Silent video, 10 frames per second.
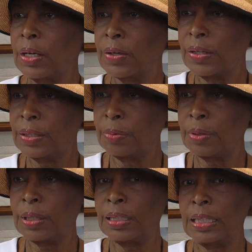hunger in the
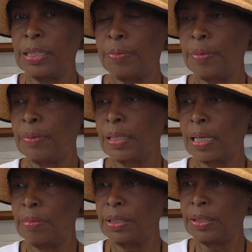world, and these people are
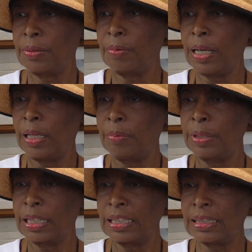coming to the well
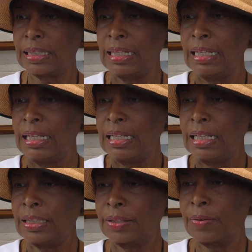because
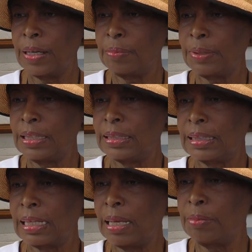it's a great place
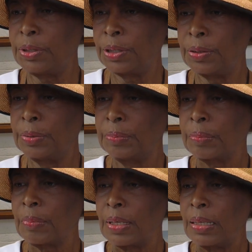to come to,
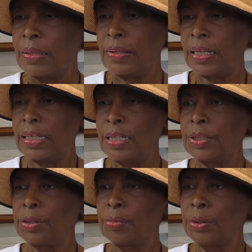they
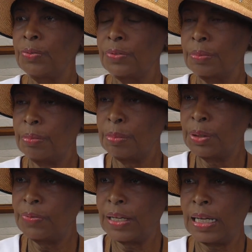need to
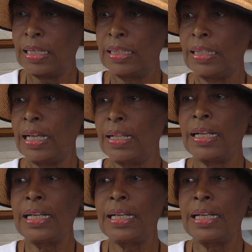move on, and